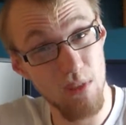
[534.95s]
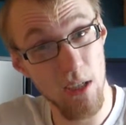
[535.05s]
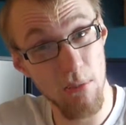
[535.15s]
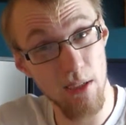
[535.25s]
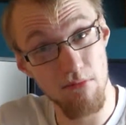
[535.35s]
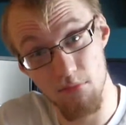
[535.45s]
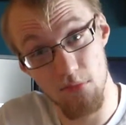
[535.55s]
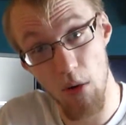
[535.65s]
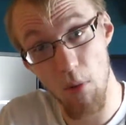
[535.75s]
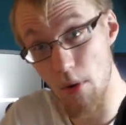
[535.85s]
I mean,
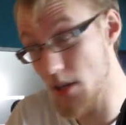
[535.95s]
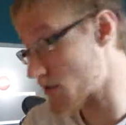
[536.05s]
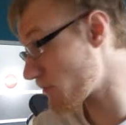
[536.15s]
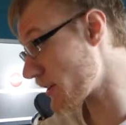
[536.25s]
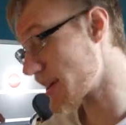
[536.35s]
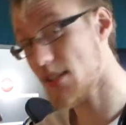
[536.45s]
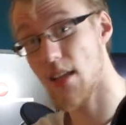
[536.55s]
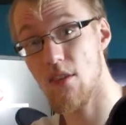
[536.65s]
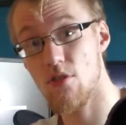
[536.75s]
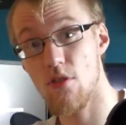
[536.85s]
I'll probably just run an
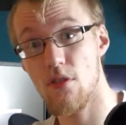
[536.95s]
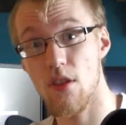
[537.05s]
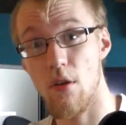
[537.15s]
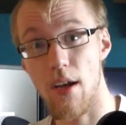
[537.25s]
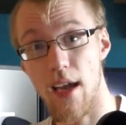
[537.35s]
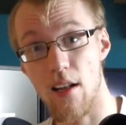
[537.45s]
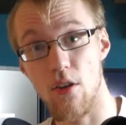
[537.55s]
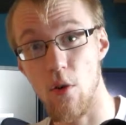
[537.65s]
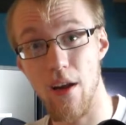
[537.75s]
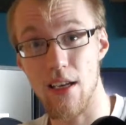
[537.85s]
extension so I can
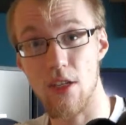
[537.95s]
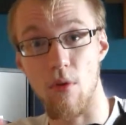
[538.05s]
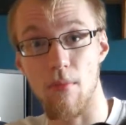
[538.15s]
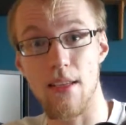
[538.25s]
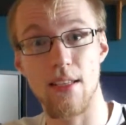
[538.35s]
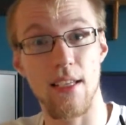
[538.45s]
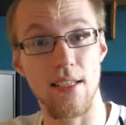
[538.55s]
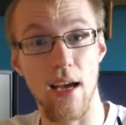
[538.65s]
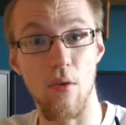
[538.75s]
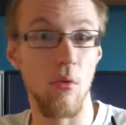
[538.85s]
quickly swap these things
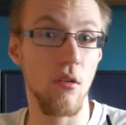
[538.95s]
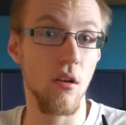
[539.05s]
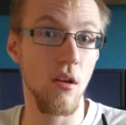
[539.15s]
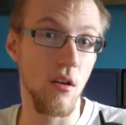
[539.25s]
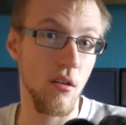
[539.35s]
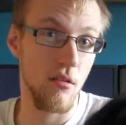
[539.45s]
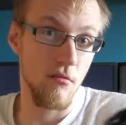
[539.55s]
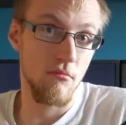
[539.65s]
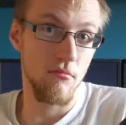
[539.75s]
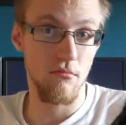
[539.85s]
out.
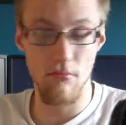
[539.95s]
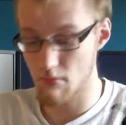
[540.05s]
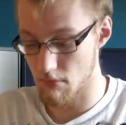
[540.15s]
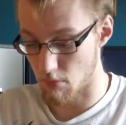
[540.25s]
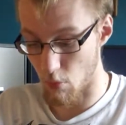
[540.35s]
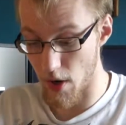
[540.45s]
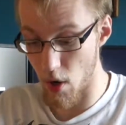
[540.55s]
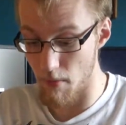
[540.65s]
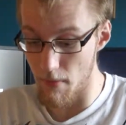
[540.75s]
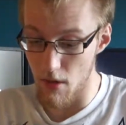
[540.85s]
Why
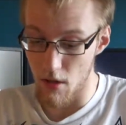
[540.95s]
not?